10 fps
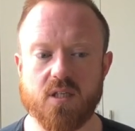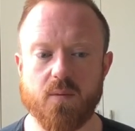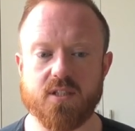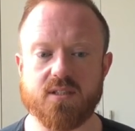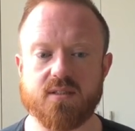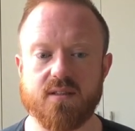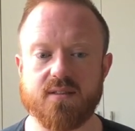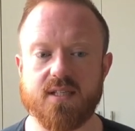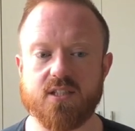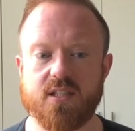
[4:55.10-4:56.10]
Which is
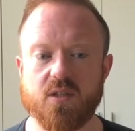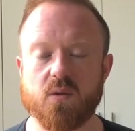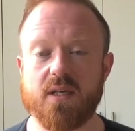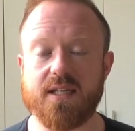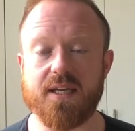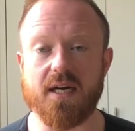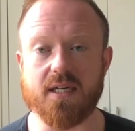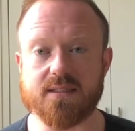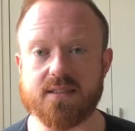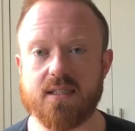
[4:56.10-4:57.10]
essentially called leaky
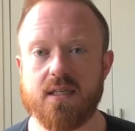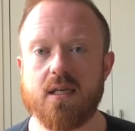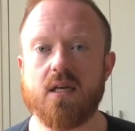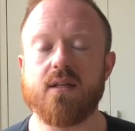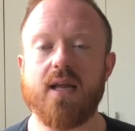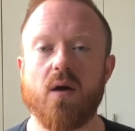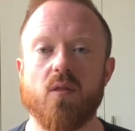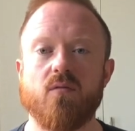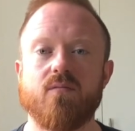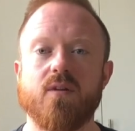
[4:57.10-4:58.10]
gut. Now,
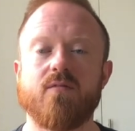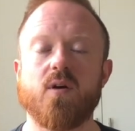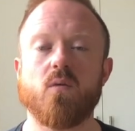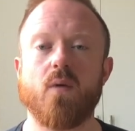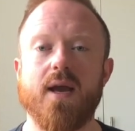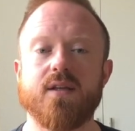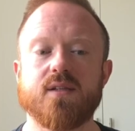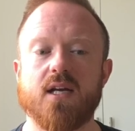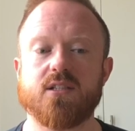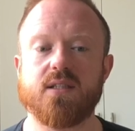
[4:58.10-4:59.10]
the real way to
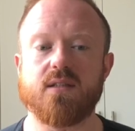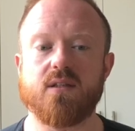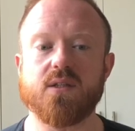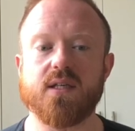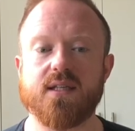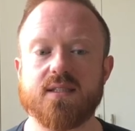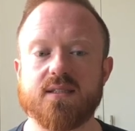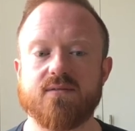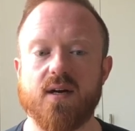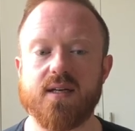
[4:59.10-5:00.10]
actually look at this and
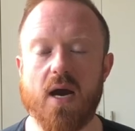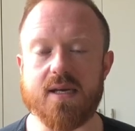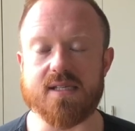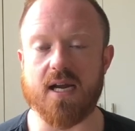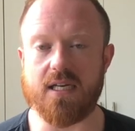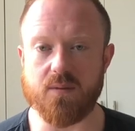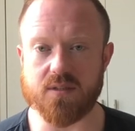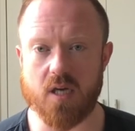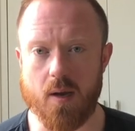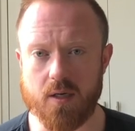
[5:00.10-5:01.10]
find out exactly what's
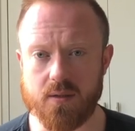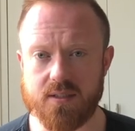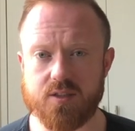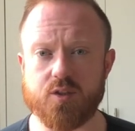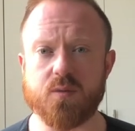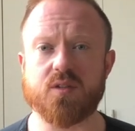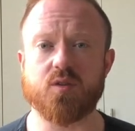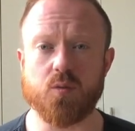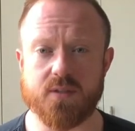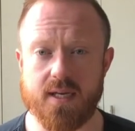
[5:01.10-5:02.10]
going on is to do a
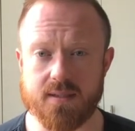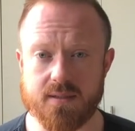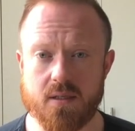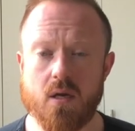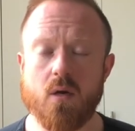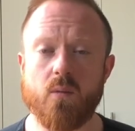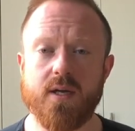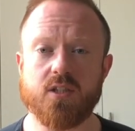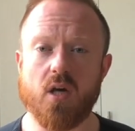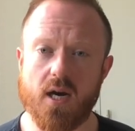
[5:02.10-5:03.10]
stool test,
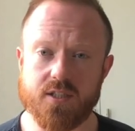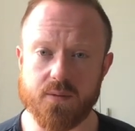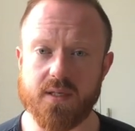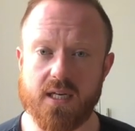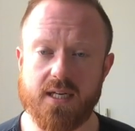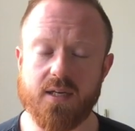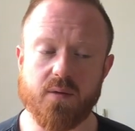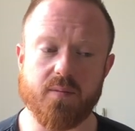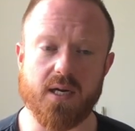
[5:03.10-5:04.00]
which I do in clinic with